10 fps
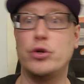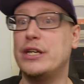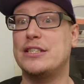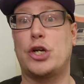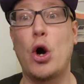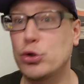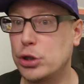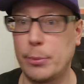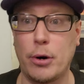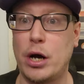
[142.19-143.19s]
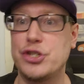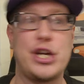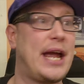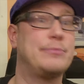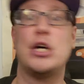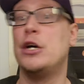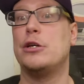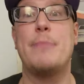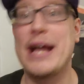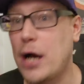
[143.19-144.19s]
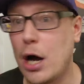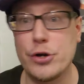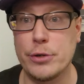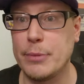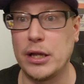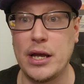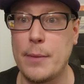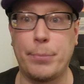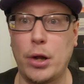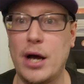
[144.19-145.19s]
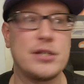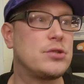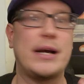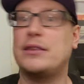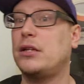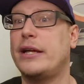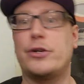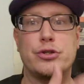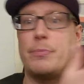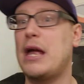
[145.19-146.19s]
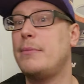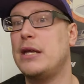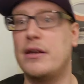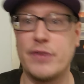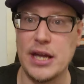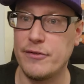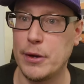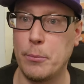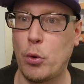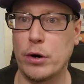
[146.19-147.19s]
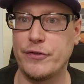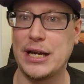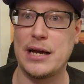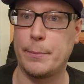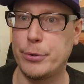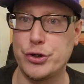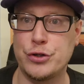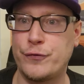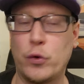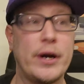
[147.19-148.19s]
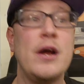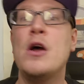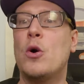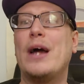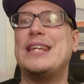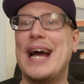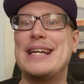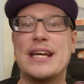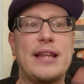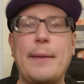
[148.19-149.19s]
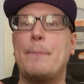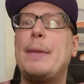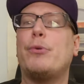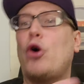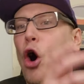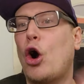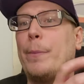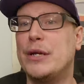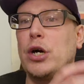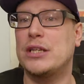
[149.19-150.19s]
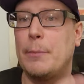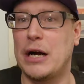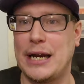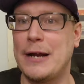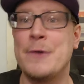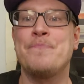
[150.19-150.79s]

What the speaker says: You get to coach LeBron James. You make $100 million plus, right? The Lakers maybe even give him more if he kind of pushes for it, right? The idea, like, people are harping on the money.